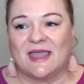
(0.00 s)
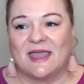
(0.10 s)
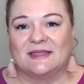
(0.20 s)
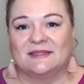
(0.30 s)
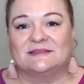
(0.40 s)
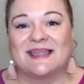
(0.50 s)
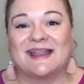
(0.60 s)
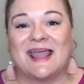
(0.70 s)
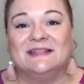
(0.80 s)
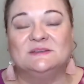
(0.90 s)
and that
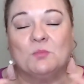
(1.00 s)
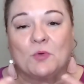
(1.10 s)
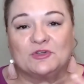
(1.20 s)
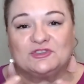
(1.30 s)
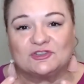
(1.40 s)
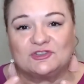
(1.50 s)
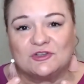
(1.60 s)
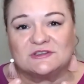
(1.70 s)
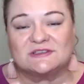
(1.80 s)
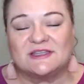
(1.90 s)
adds moisture to
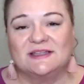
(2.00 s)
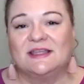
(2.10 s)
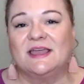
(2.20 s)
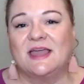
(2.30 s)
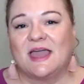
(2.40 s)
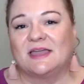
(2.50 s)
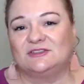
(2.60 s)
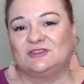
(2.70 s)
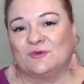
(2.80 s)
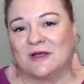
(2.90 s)
your skin
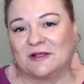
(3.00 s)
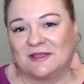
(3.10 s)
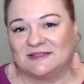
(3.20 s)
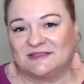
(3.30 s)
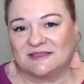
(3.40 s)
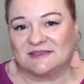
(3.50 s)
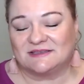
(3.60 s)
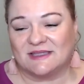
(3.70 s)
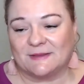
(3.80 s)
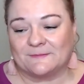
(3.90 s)
as you are cleansing the
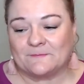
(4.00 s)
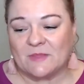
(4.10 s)
skin.